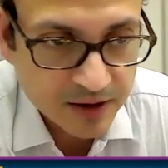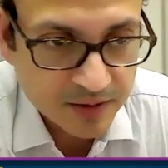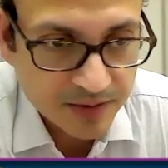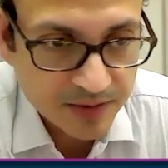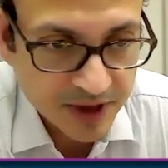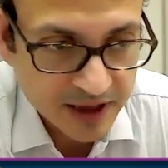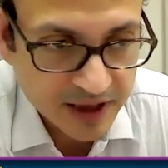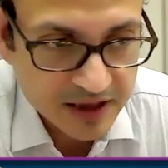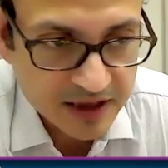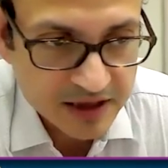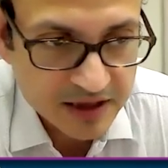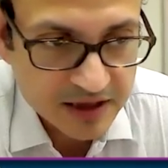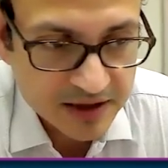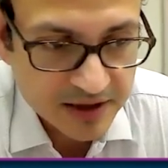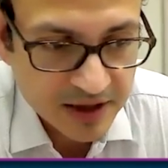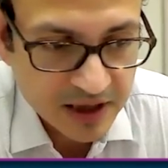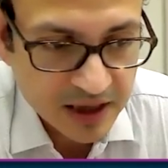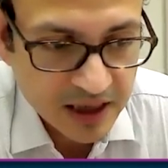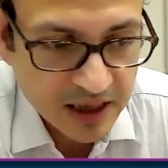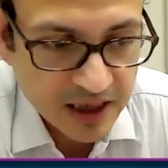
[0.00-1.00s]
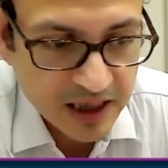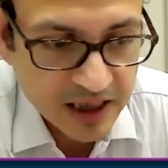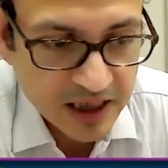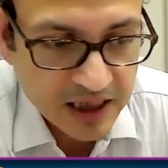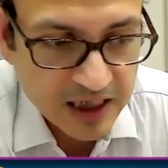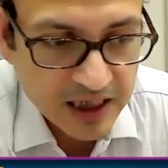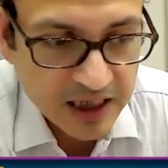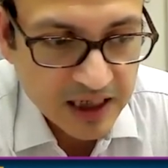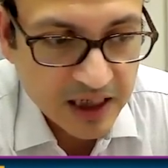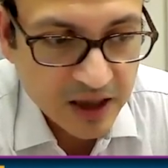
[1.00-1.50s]
practice.
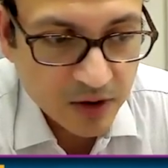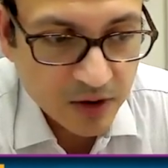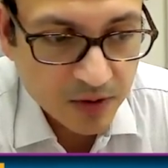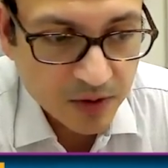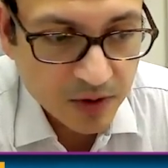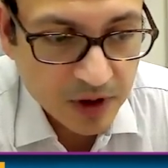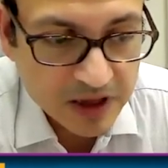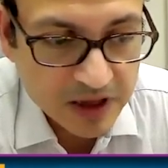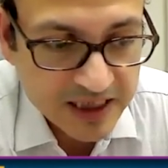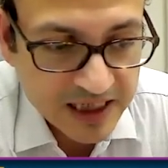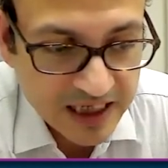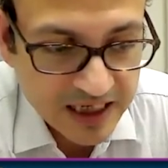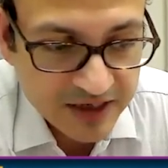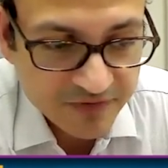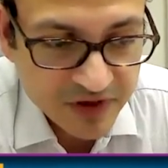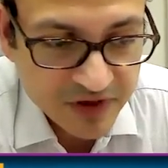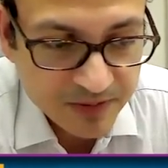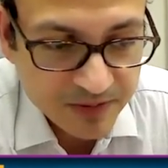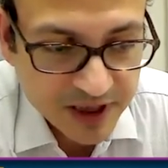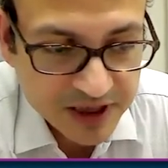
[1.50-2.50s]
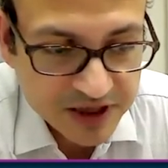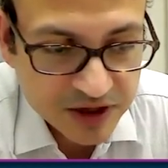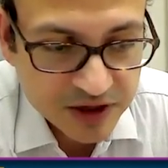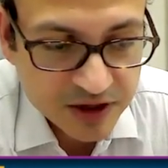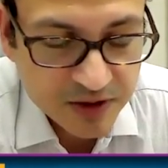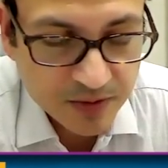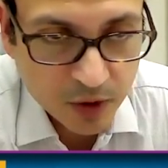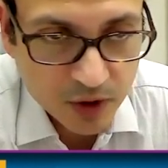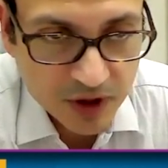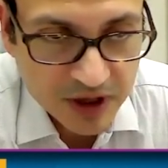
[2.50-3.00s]
Now, dealing with
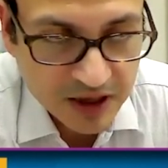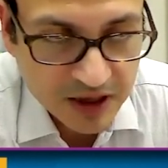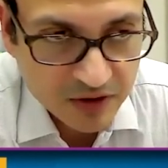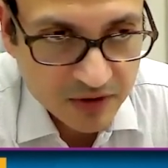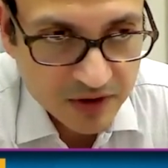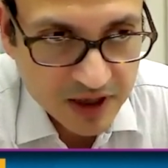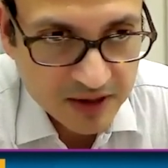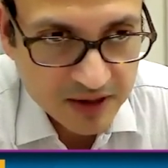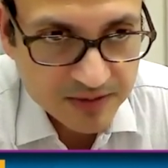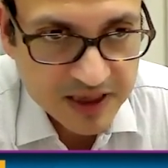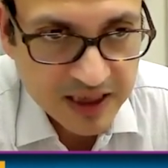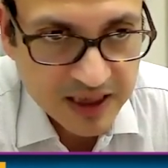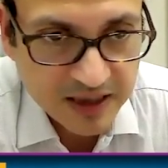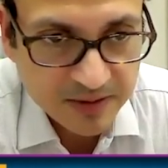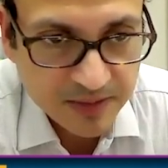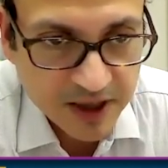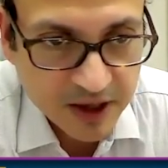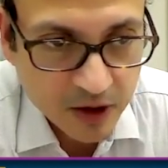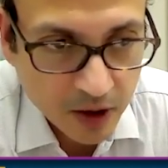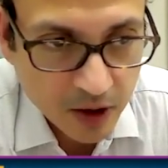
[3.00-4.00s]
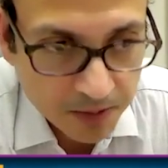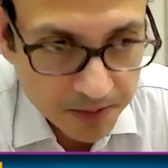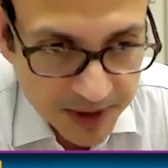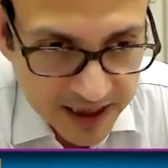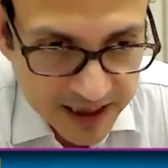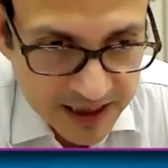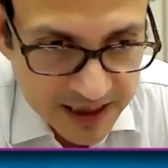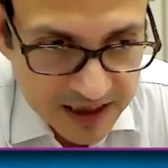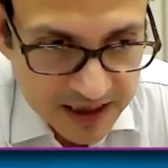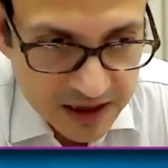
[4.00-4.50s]
patient-reported outcomes can be
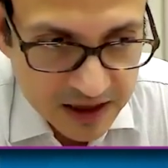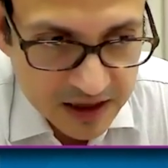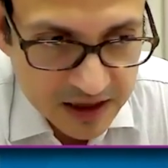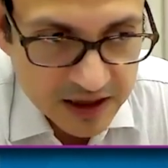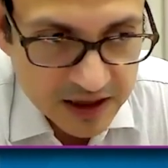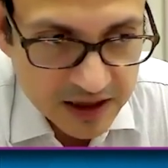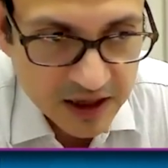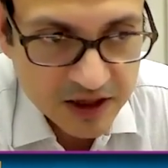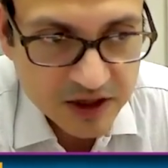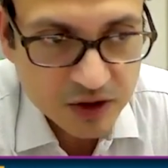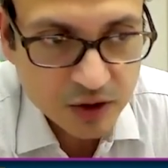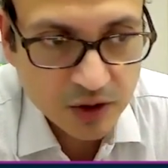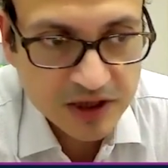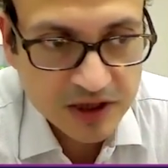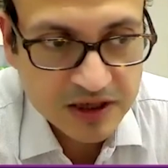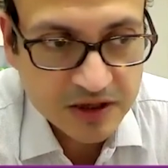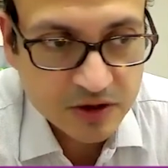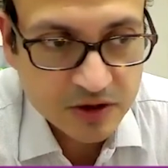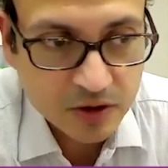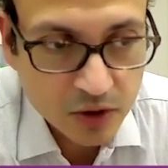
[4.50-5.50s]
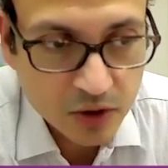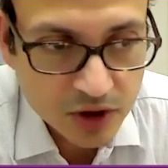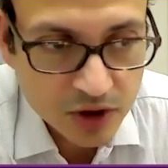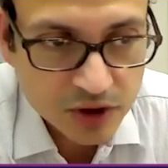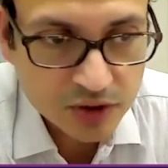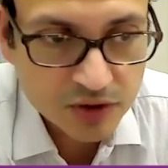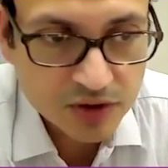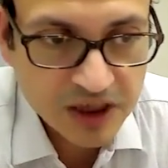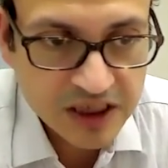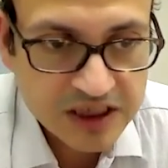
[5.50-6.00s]
complicated, so it's good to
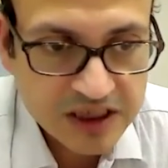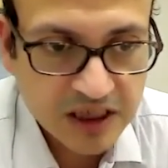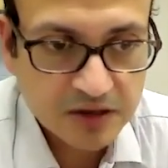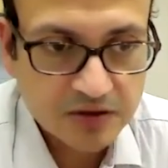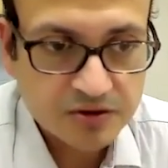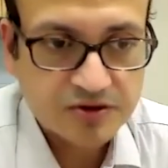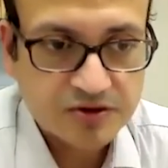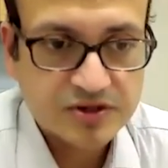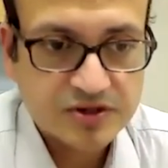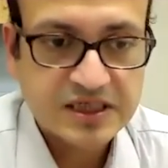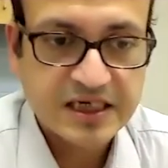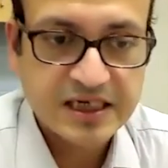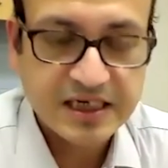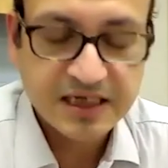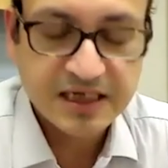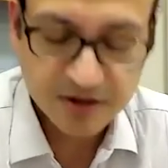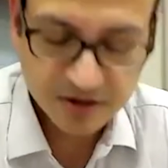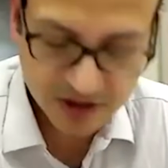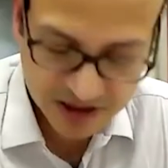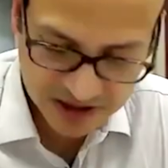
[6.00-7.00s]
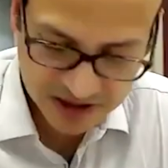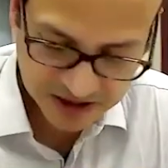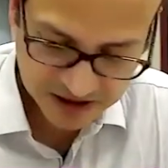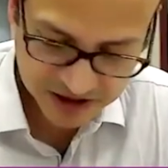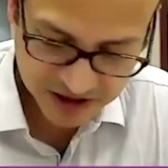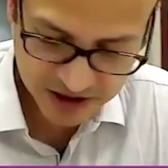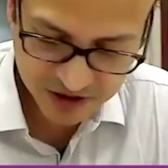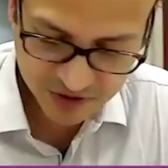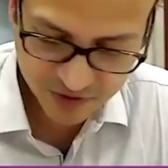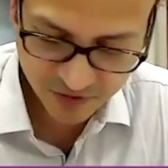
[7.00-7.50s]
reach out to senior
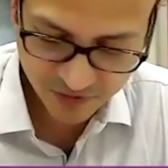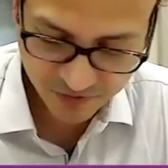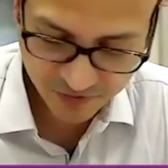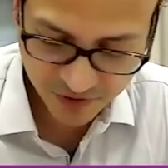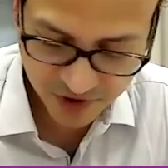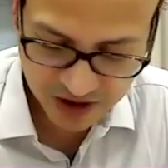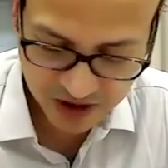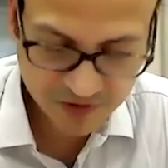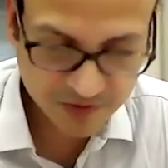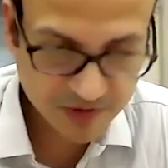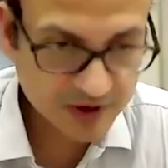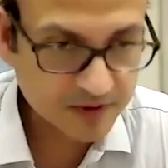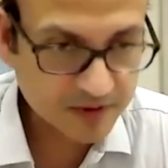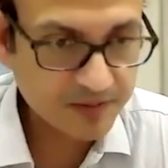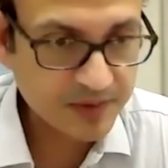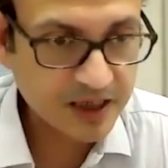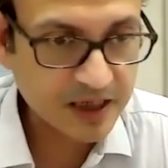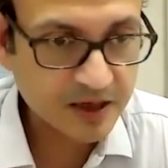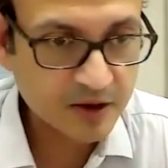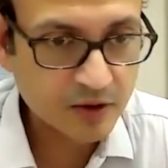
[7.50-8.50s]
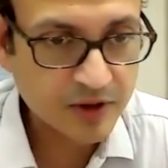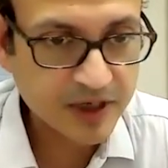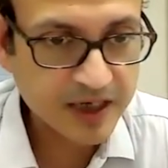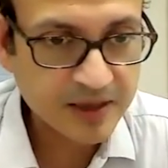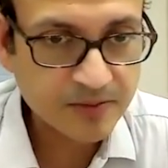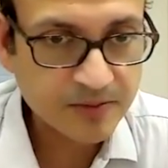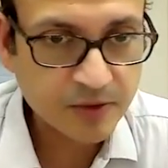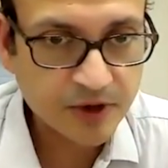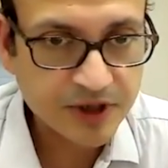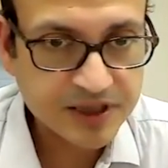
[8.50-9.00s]
researchers who worked with PRO
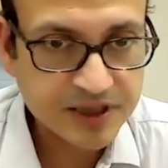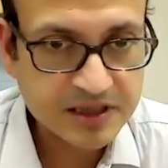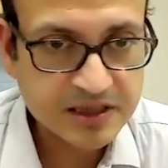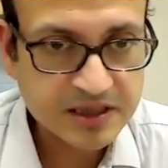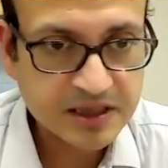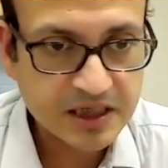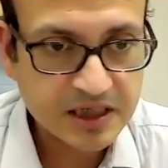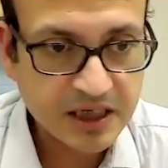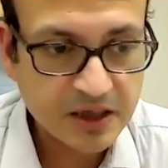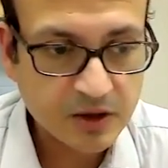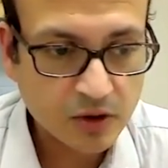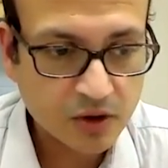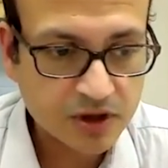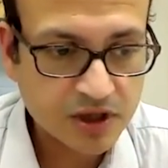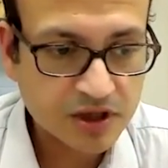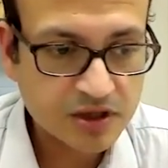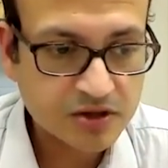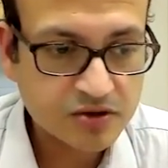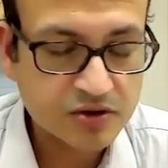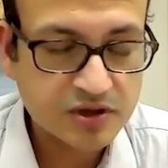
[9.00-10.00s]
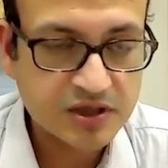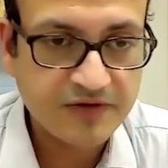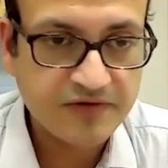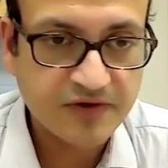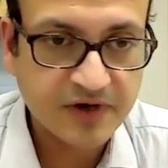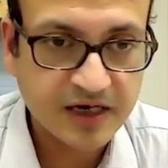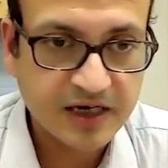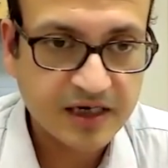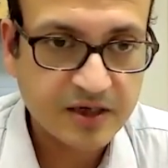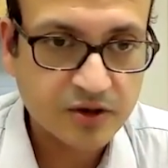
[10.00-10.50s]
endpoints in order to
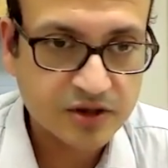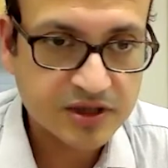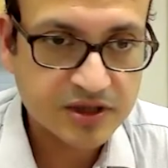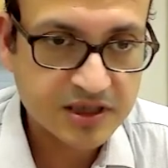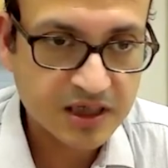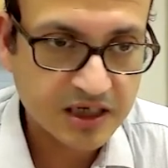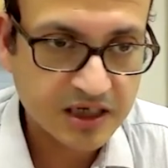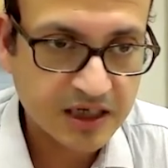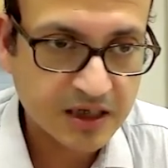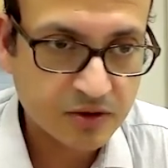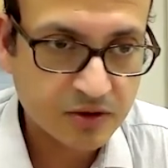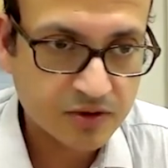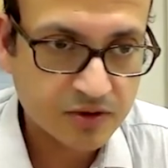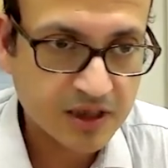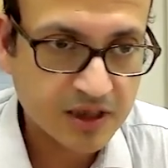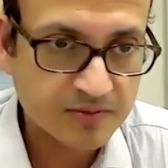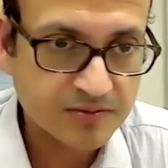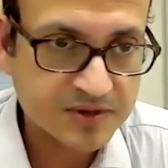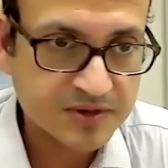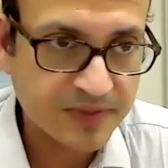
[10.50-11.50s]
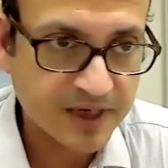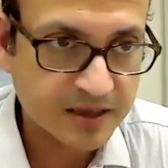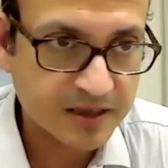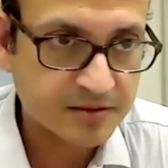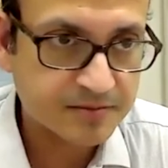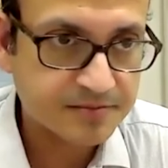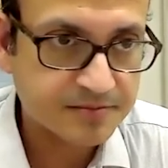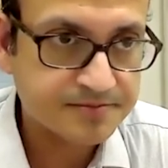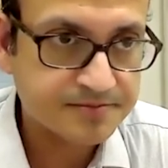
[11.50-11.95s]
define your study outcomes better.